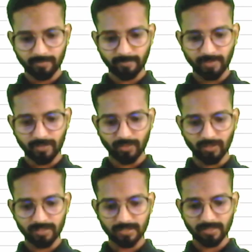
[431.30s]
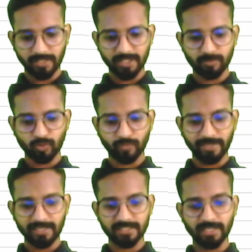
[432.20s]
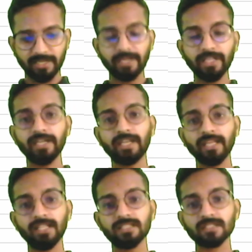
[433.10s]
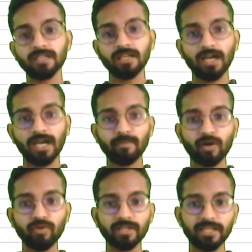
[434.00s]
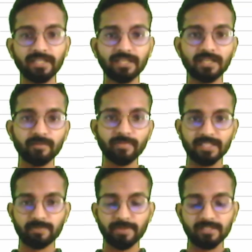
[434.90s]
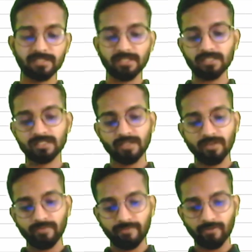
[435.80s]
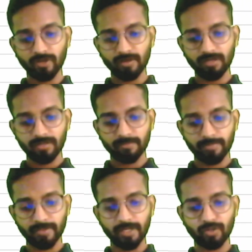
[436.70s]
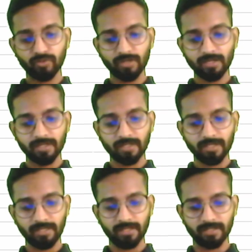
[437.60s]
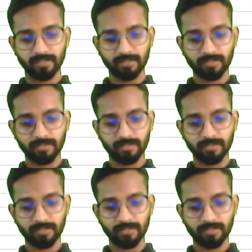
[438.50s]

because it provides the details about income expenses for a particular year.